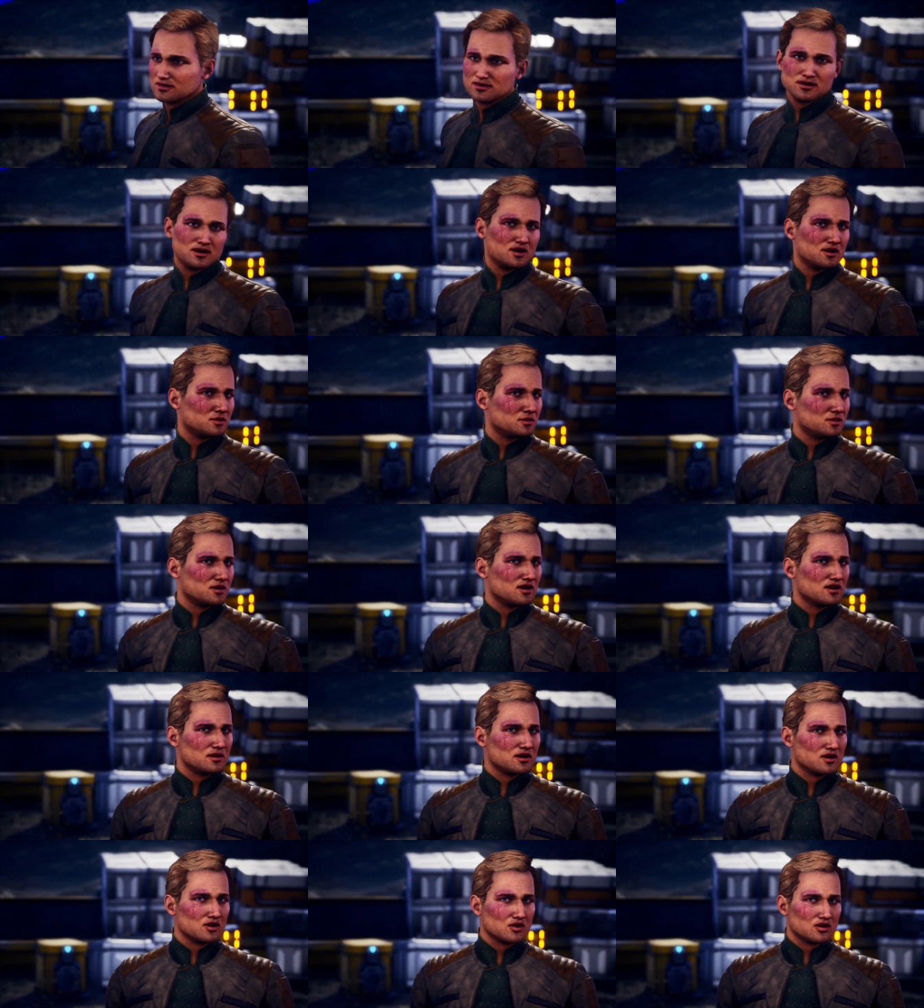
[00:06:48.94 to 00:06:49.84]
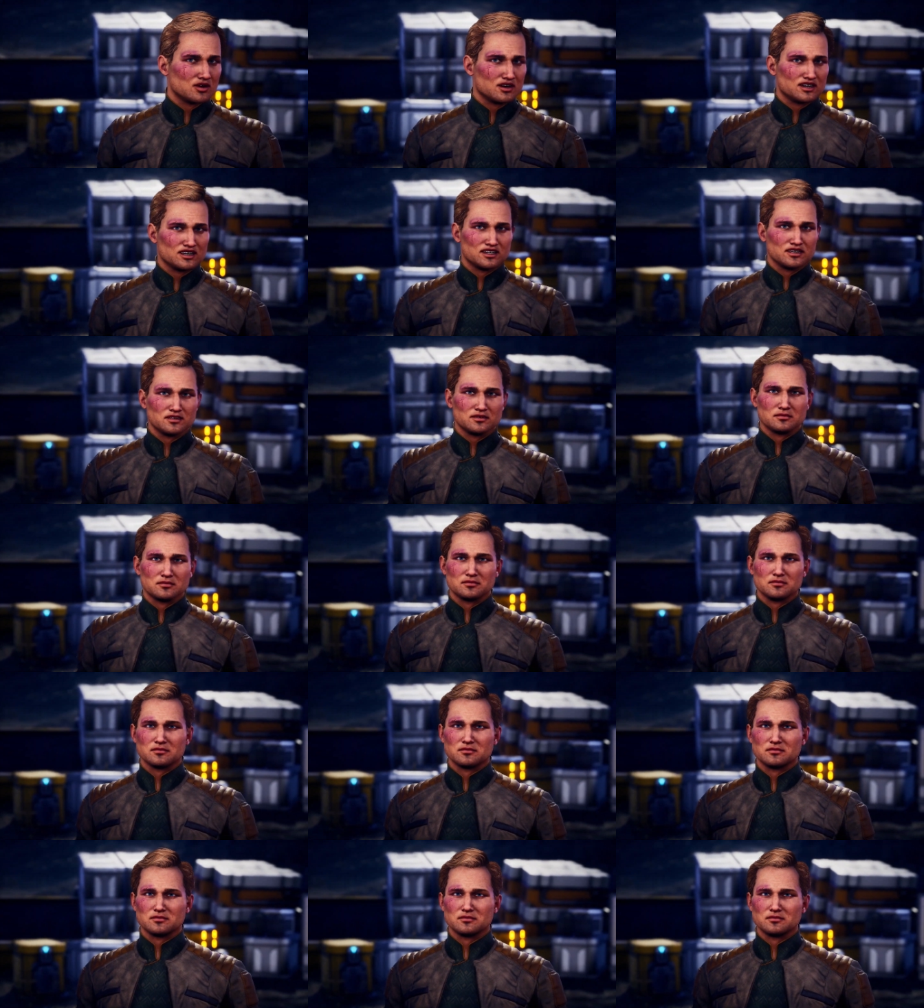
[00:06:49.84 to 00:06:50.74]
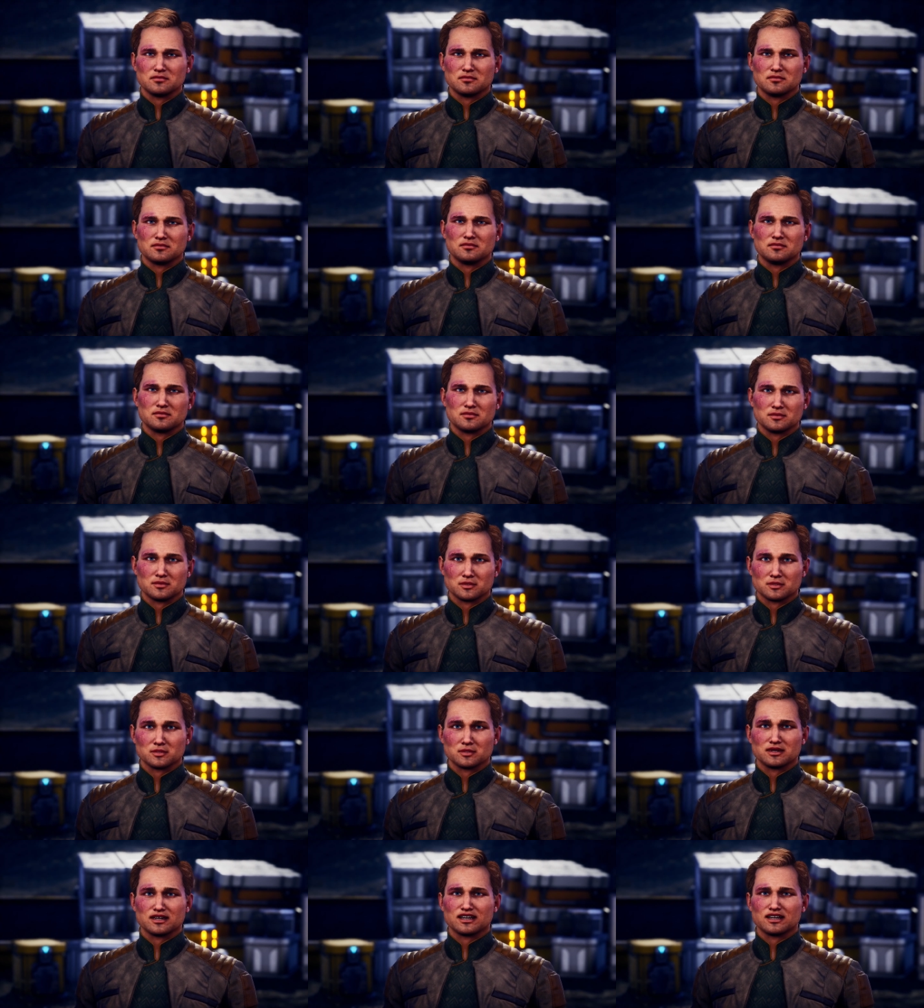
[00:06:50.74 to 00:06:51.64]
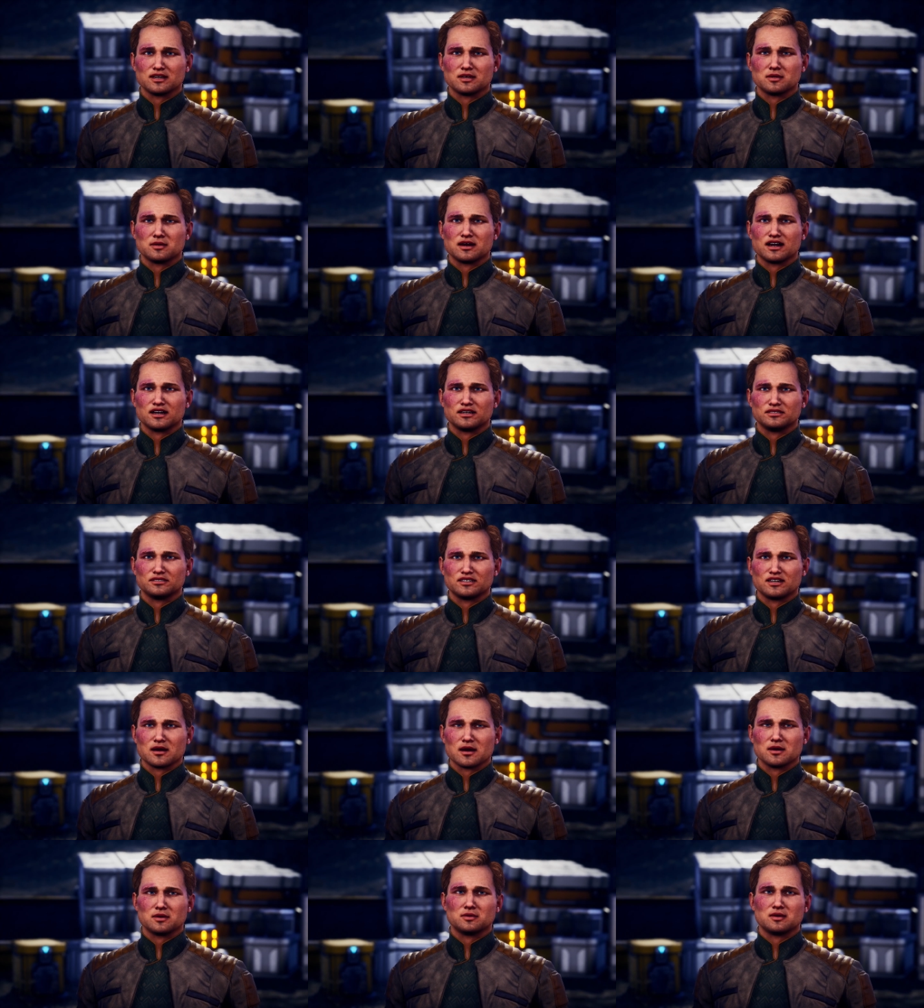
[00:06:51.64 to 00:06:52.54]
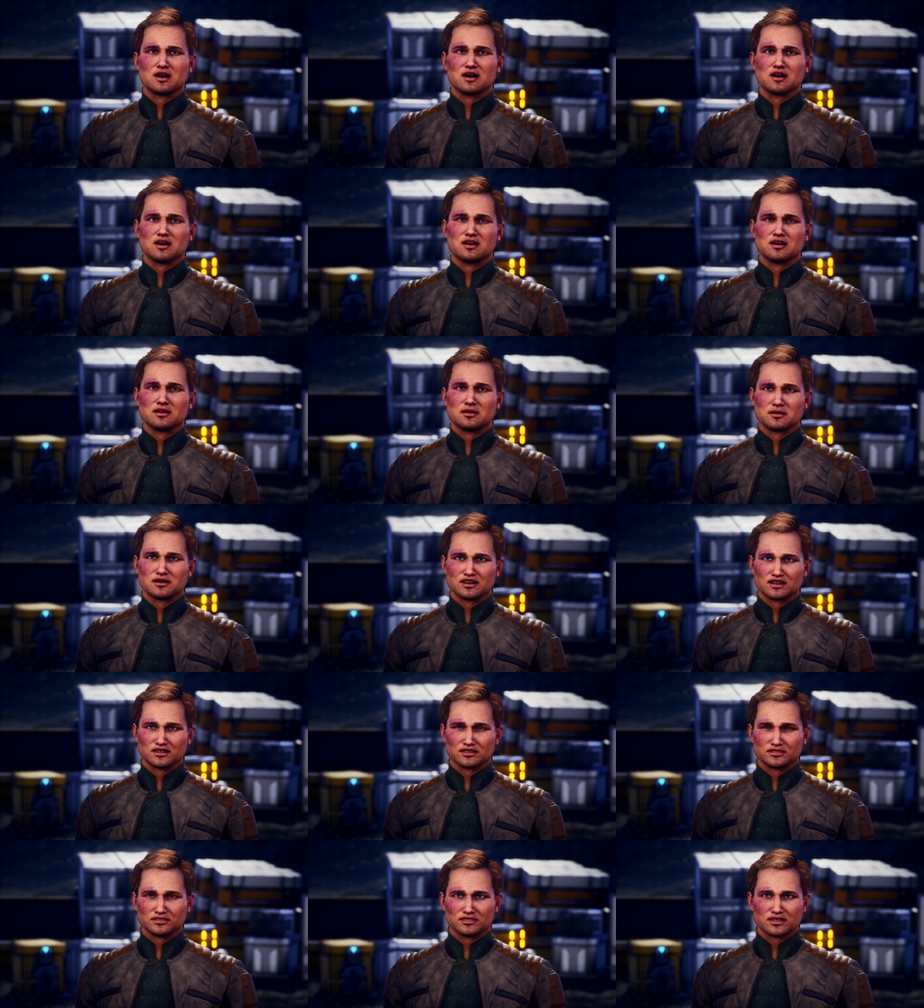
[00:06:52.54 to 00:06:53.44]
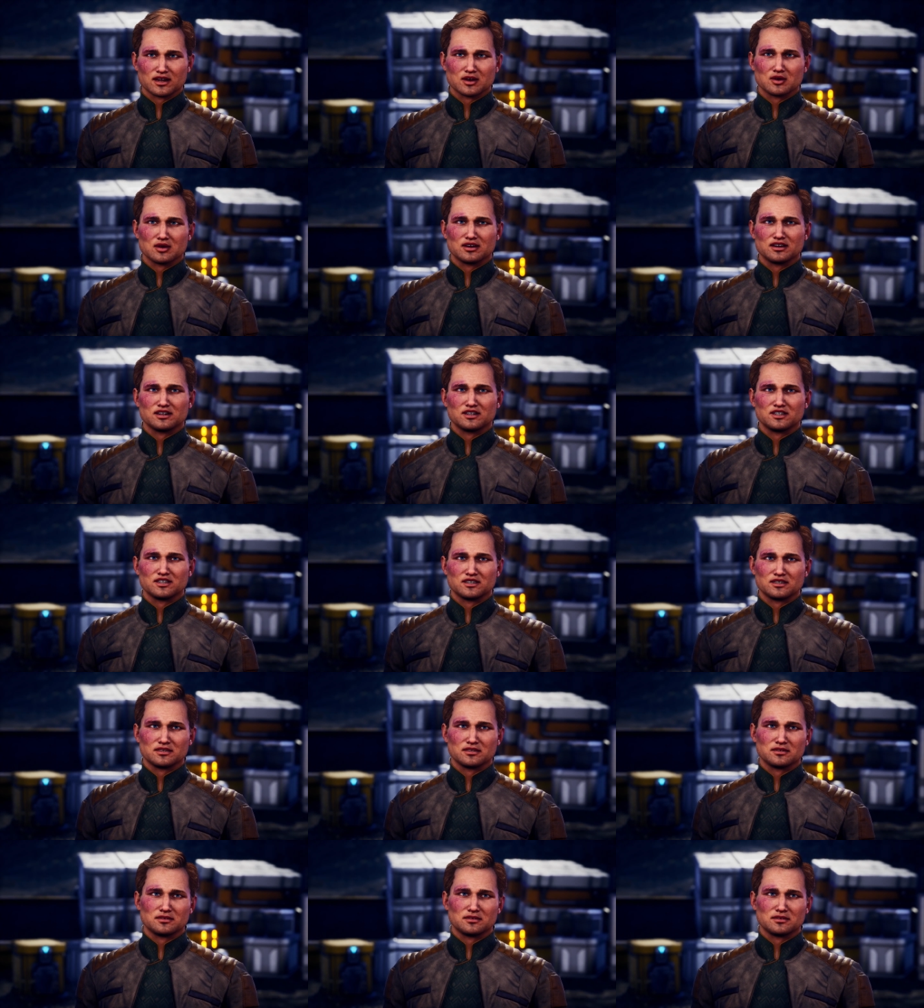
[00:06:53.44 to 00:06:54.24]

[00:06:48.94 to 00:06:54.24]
The one and only uh, wait, who's asking? Wanda didn't send you, did she?